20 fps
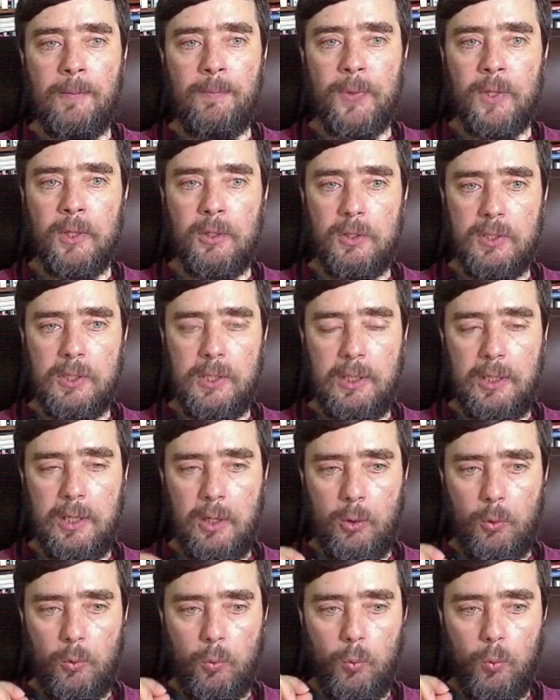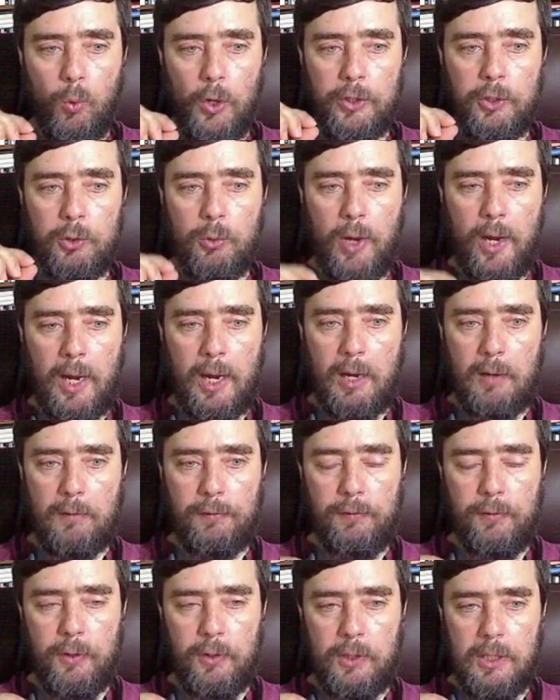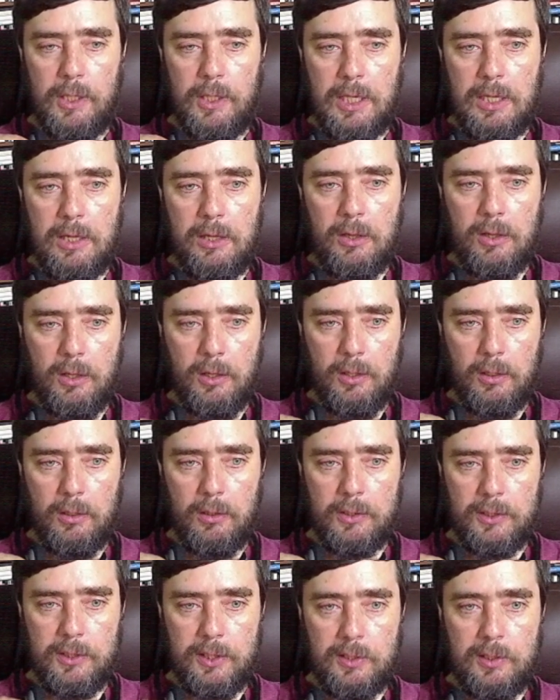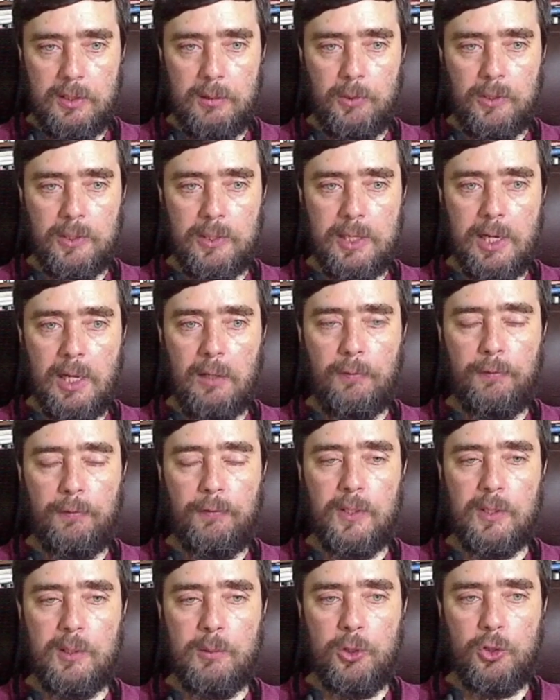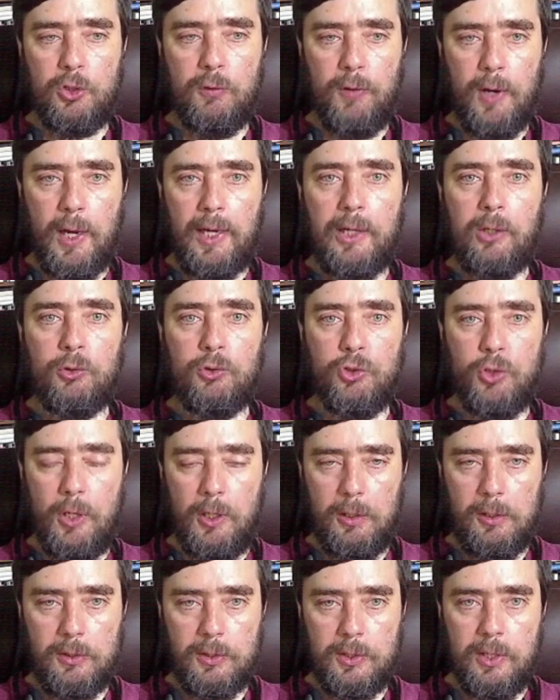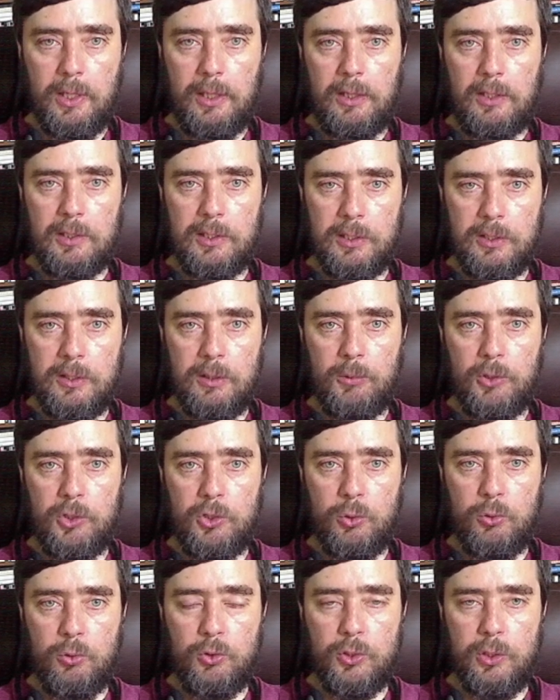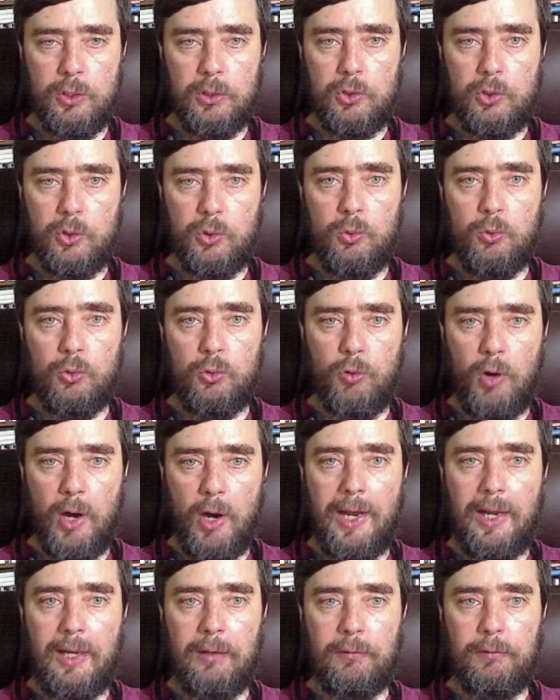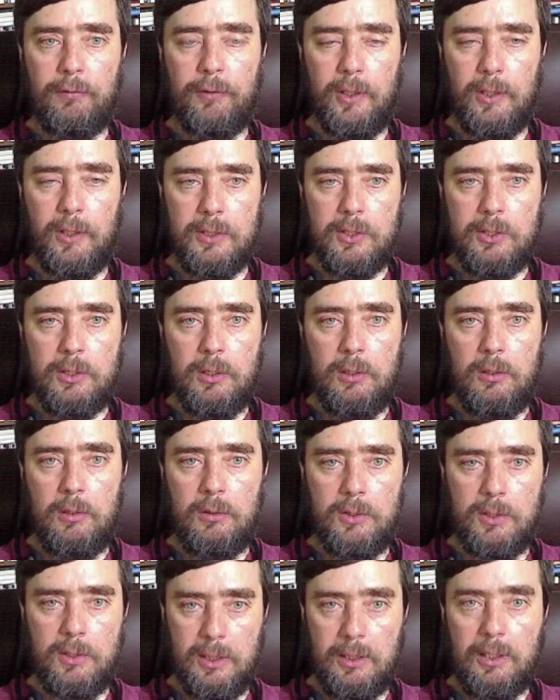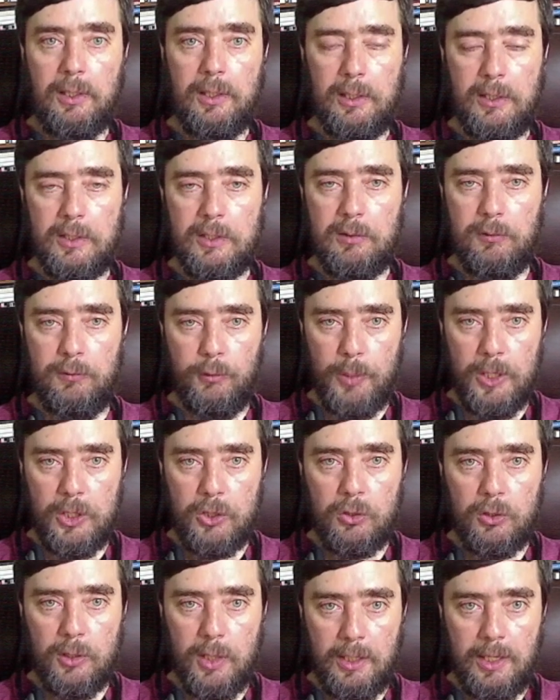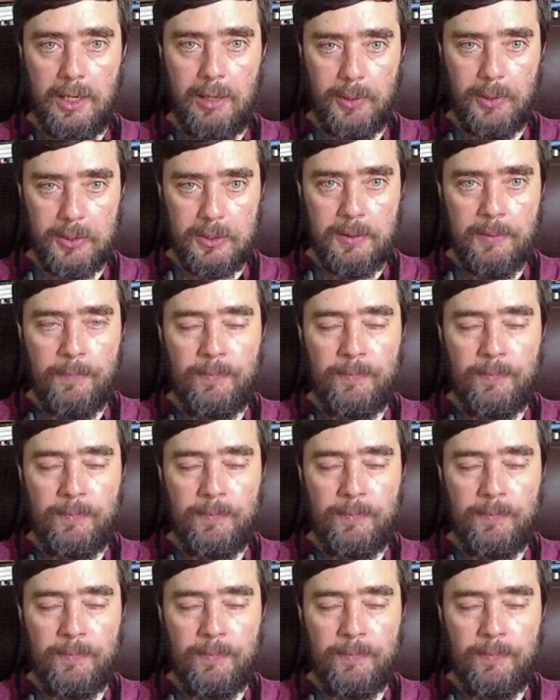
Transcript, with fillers: You see, what you have in the system itself is a bunch of ion channels that the system is using to drive its signaling, its information dynamics. Mm-hmm.